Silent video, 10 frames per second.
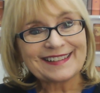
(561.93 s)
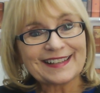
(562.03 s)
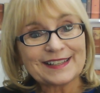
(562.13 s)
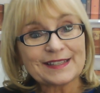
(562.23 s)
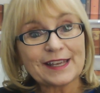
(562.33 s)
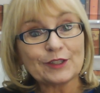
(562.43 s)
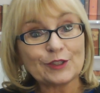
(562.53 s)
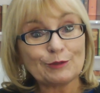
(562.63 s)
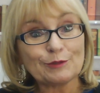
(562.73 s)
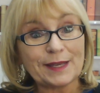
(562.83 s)
Because I know
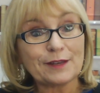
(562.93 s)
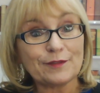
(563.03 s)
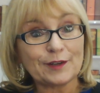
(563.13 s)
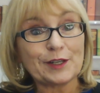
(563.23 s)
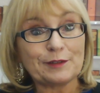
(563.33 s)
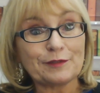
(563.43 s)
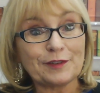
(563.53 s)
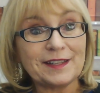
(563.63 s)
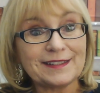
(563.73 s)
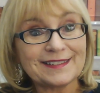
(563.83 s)
you will make a very good
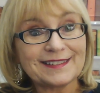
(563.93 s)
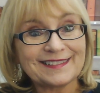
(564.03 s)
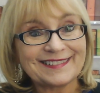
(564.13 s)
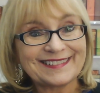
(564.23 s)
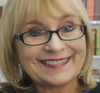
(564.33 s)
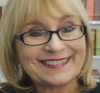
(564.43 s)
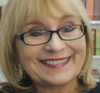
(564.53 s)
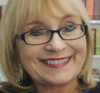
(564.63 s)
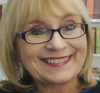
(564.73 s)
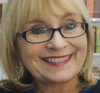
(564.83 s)
friend.
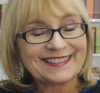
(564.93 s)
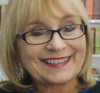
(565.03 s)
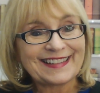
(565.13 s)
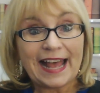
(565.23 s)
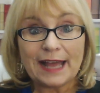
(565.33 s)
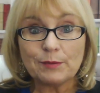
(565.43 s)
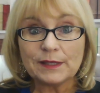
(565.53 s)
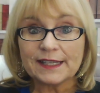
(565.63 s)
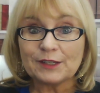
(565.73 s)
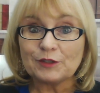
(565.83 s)
I
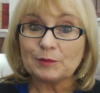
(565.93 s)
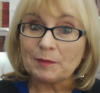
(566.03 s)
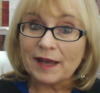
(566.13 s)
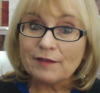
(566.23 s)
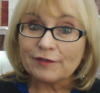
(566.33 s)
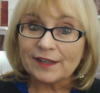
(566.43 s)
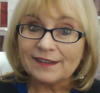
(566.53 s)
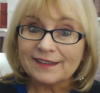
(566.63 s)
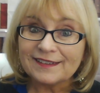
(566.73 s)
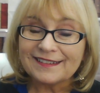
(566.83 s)
would like you to be my friend.